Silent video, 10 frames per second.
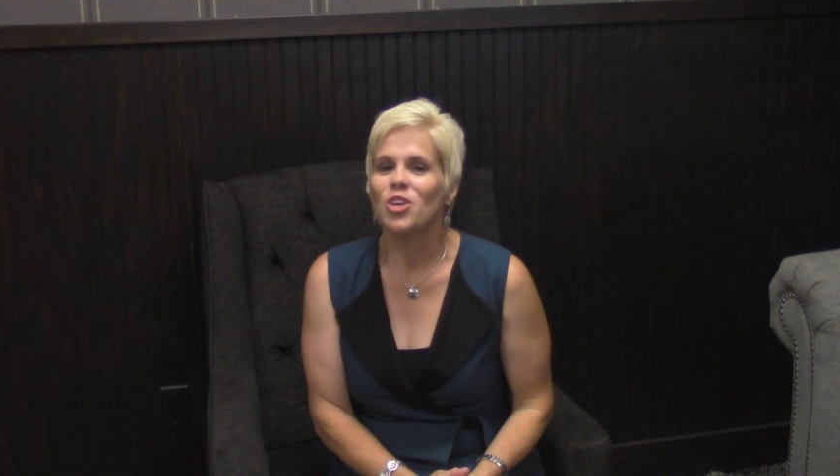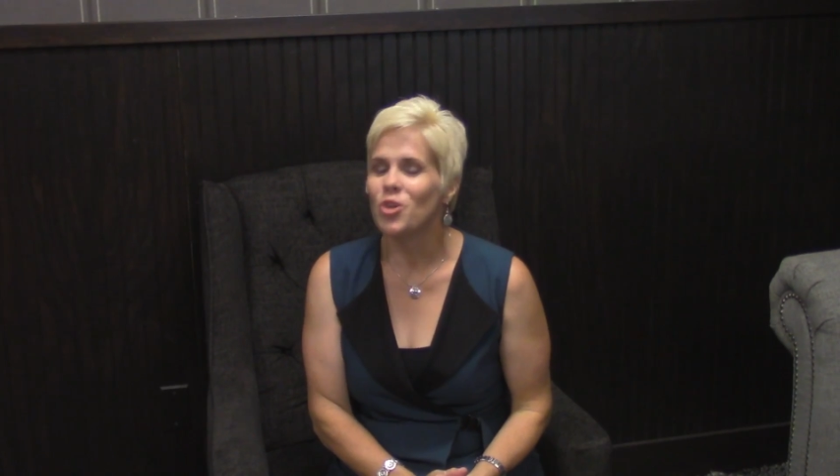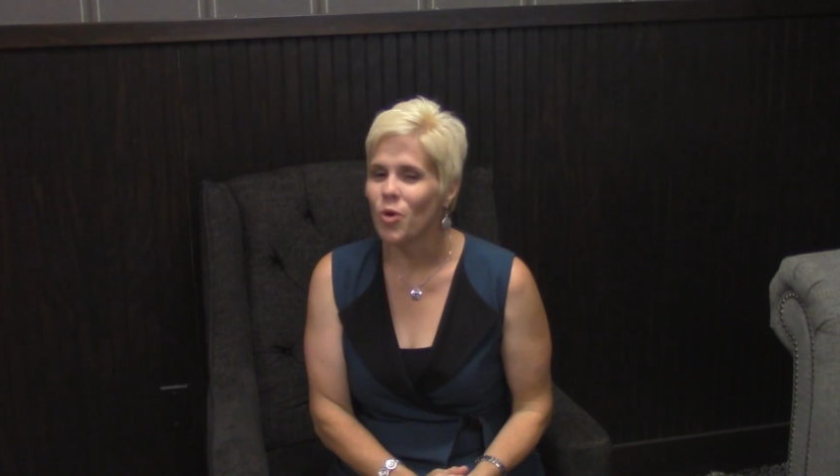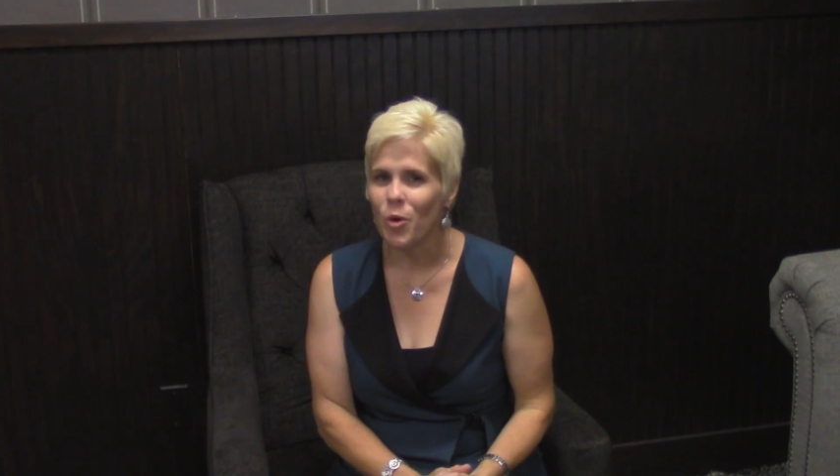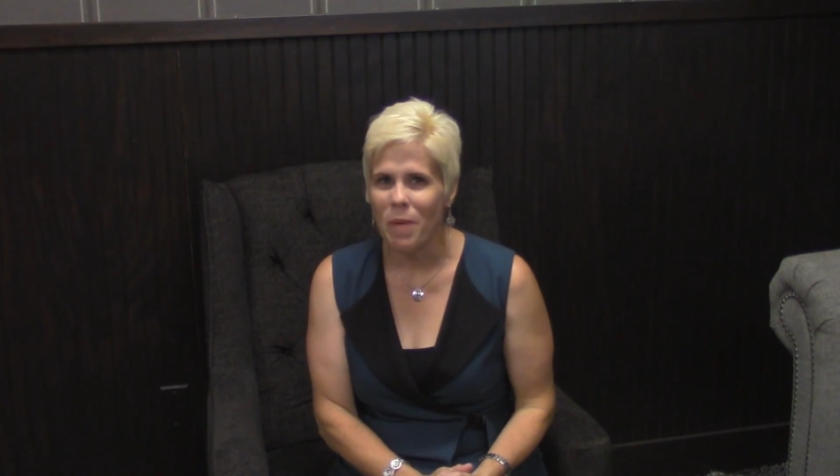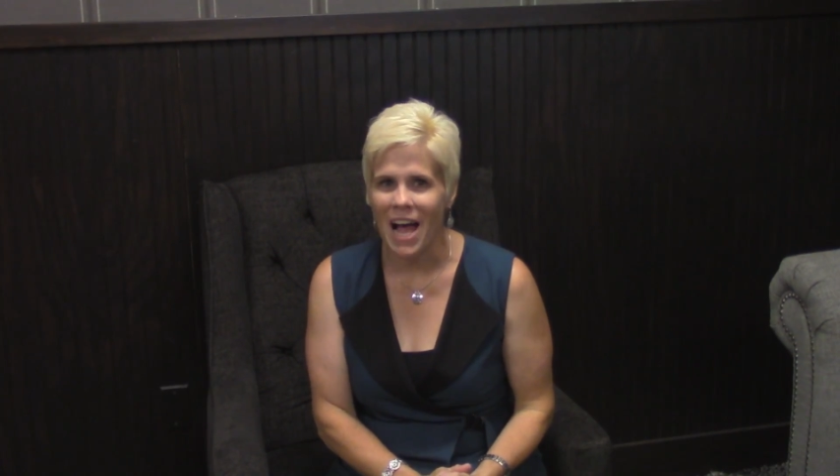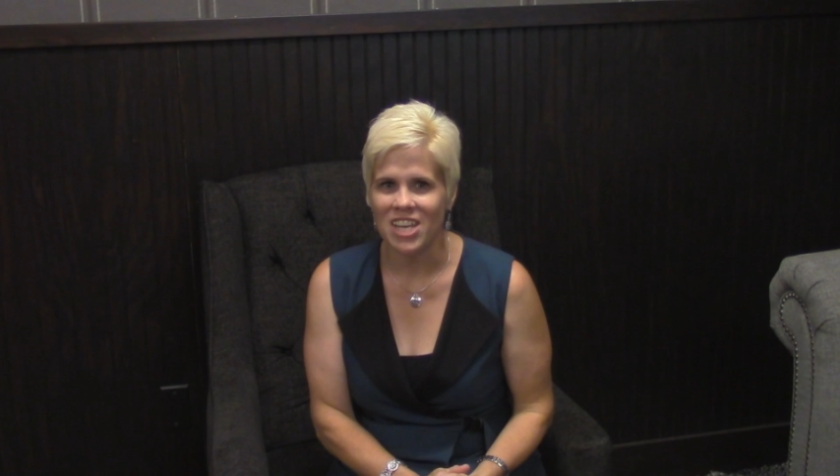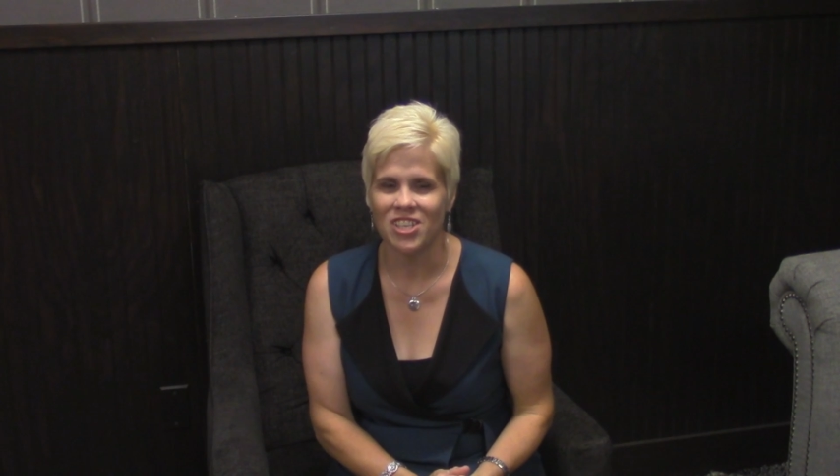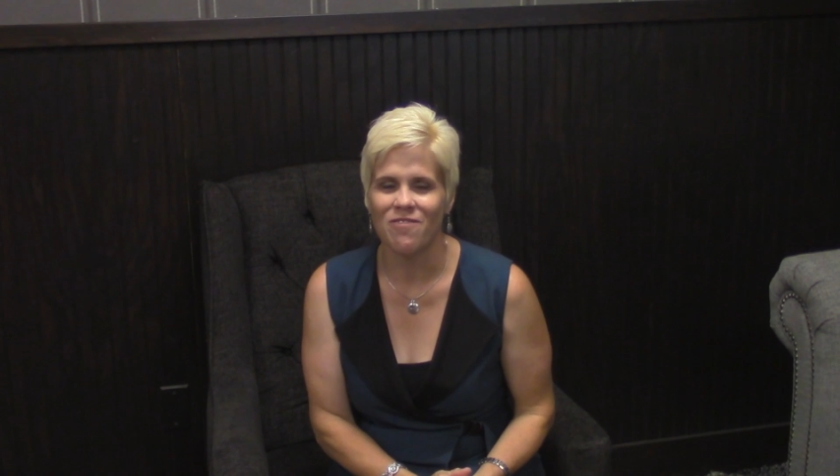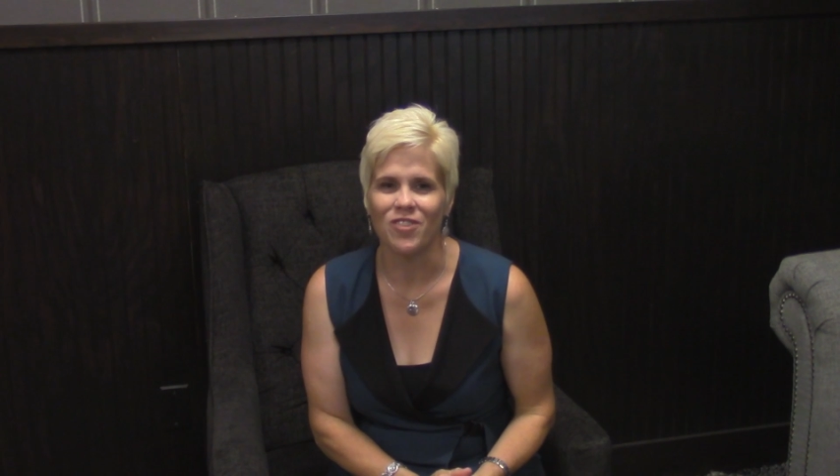Your
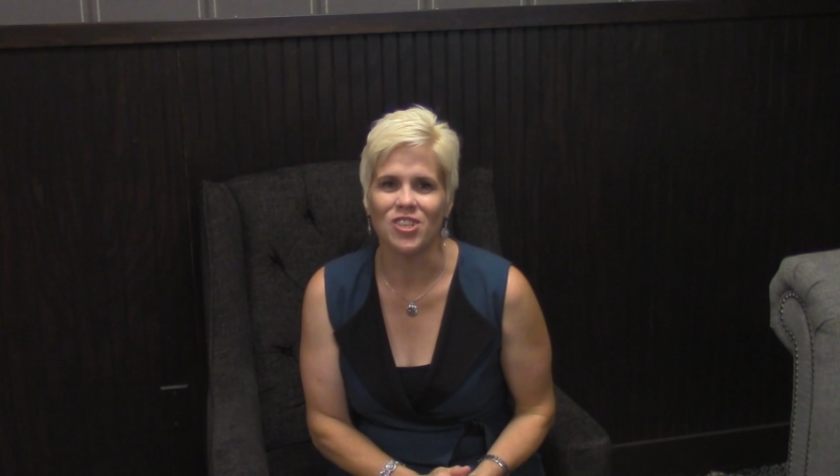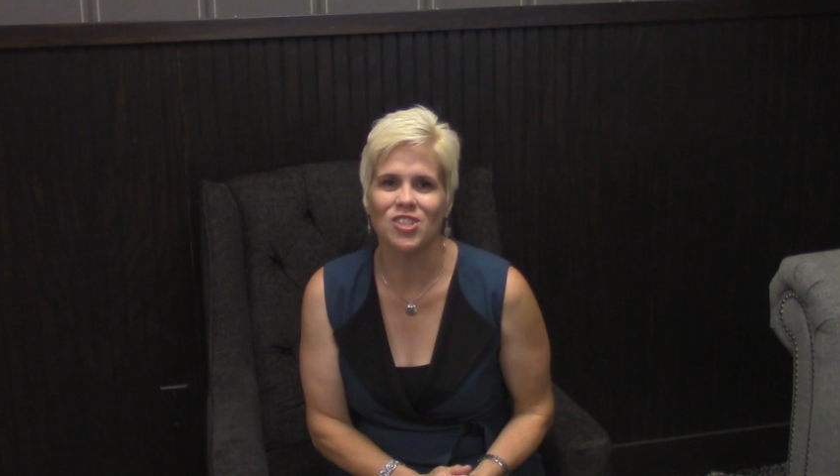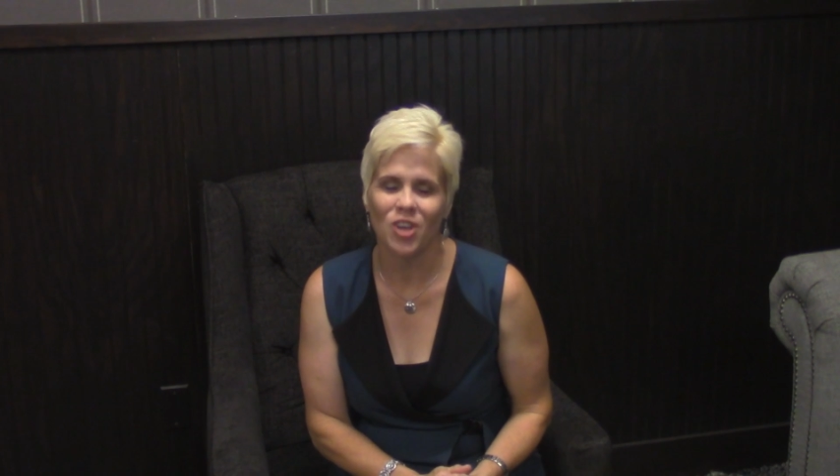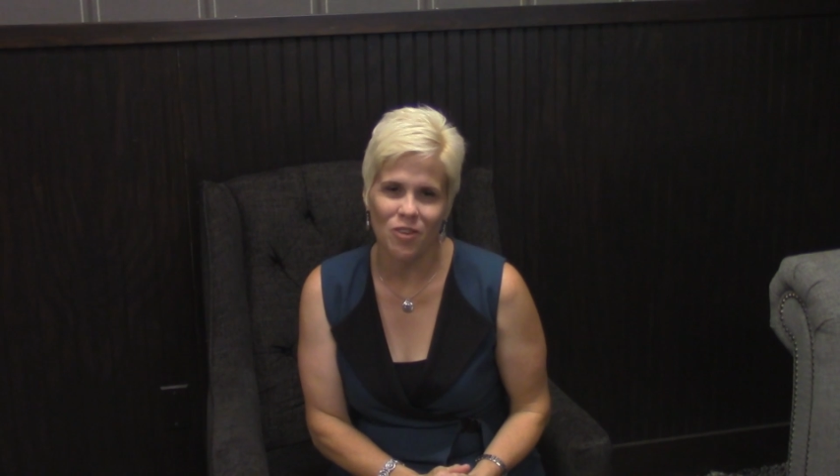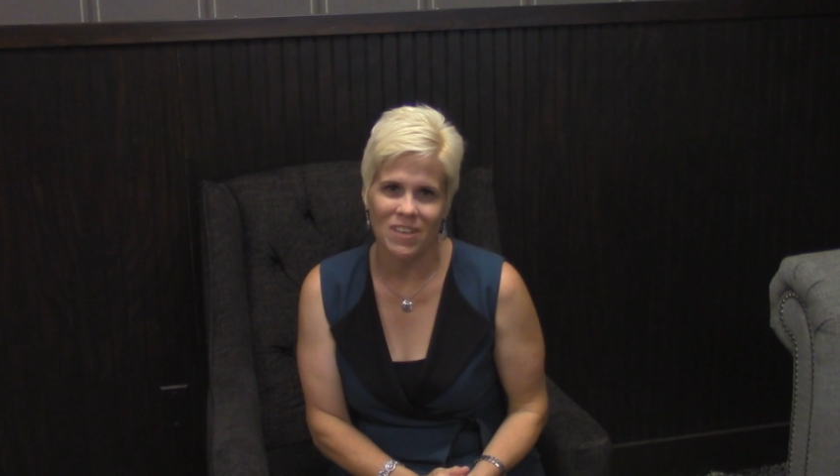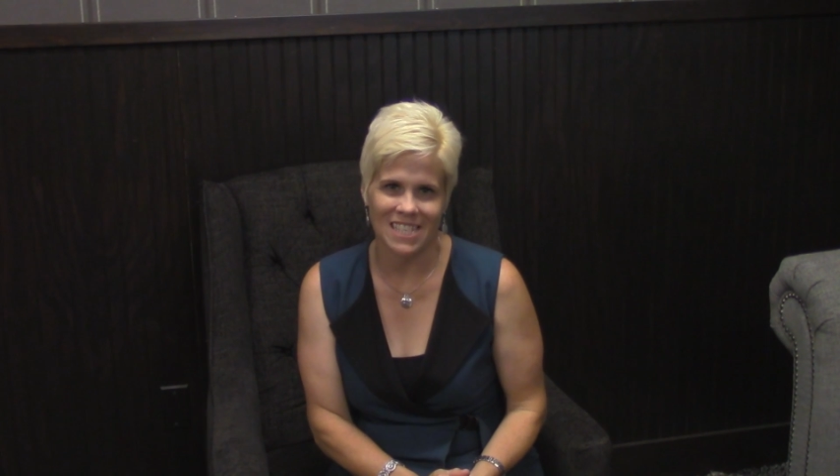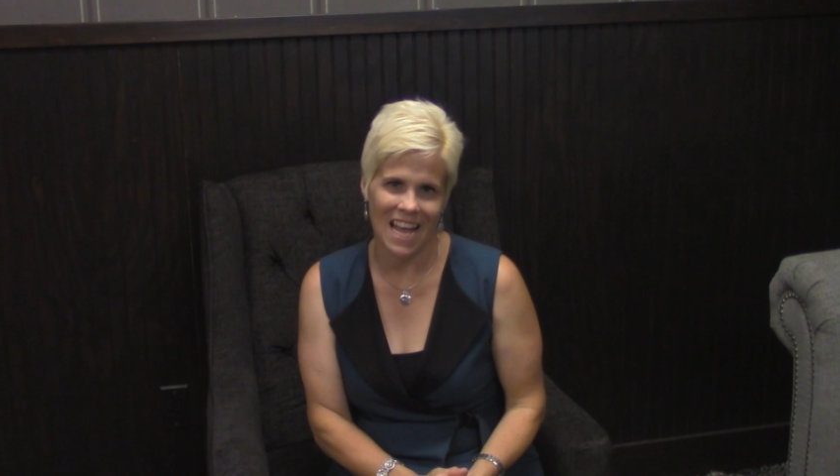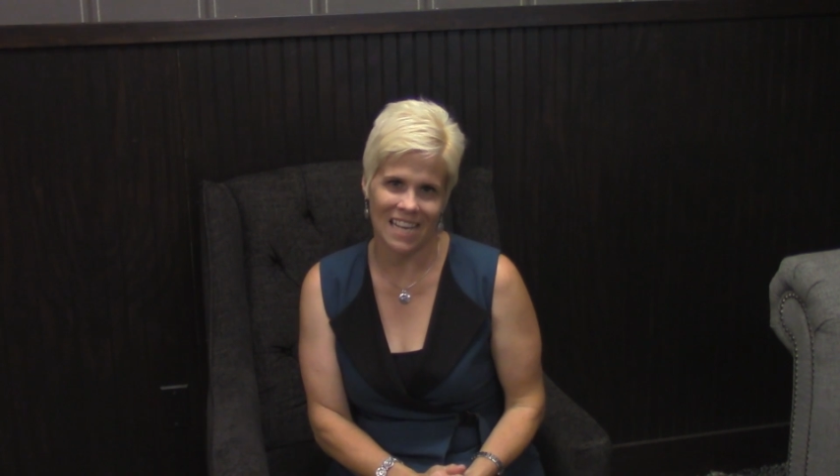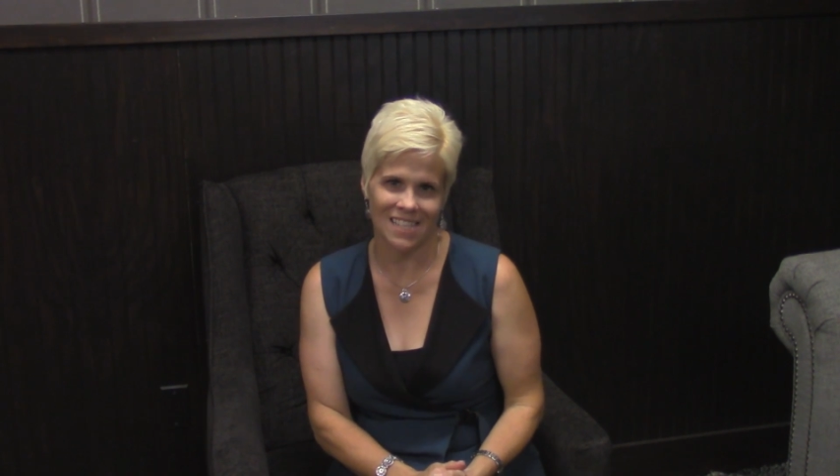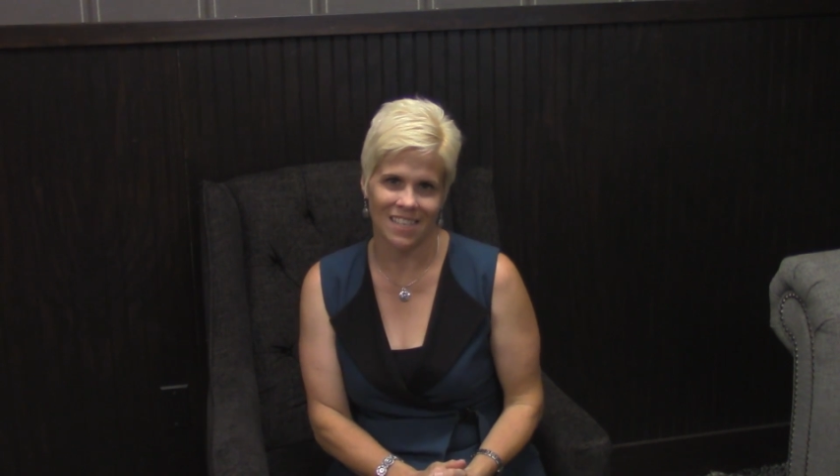passion for service
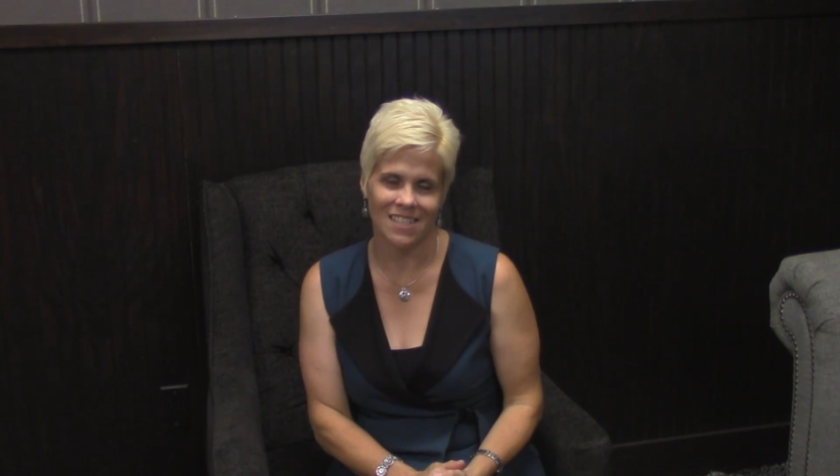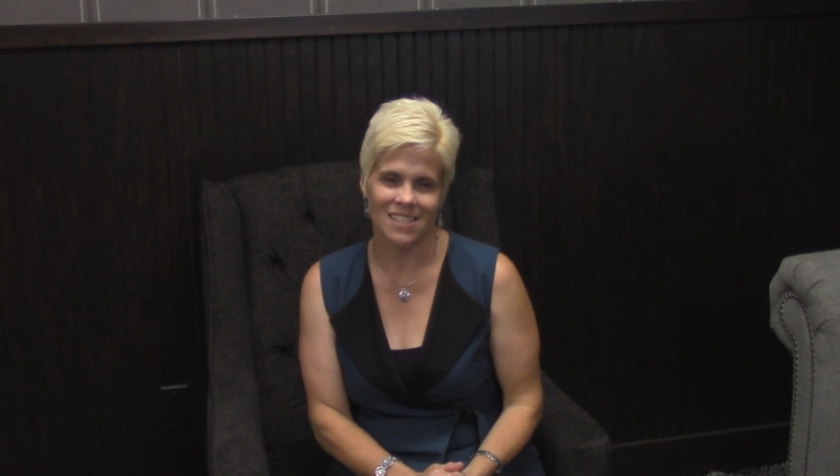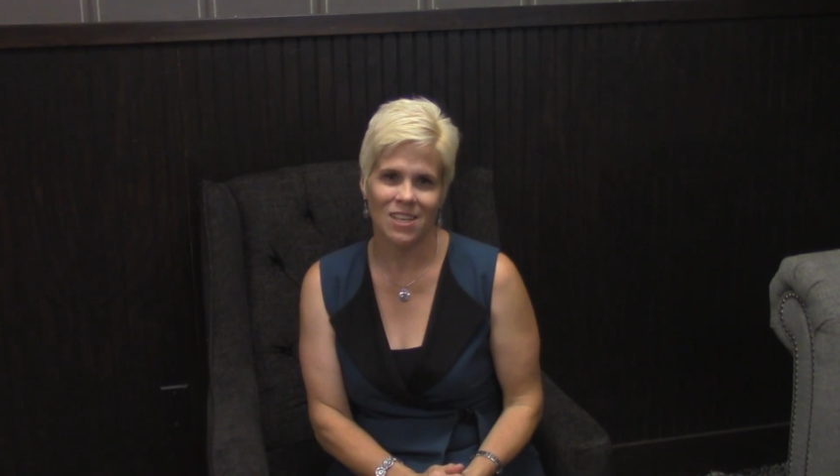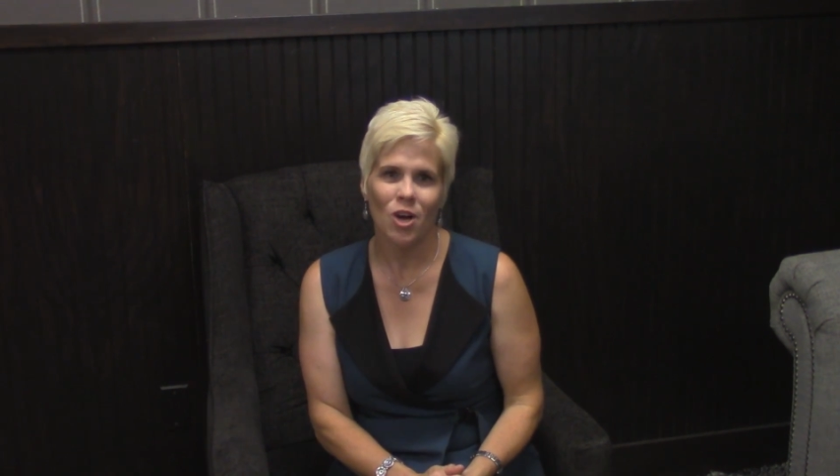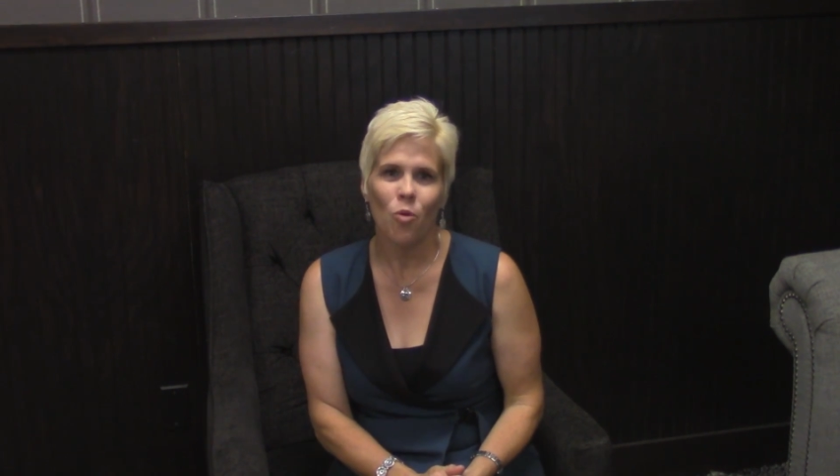excellence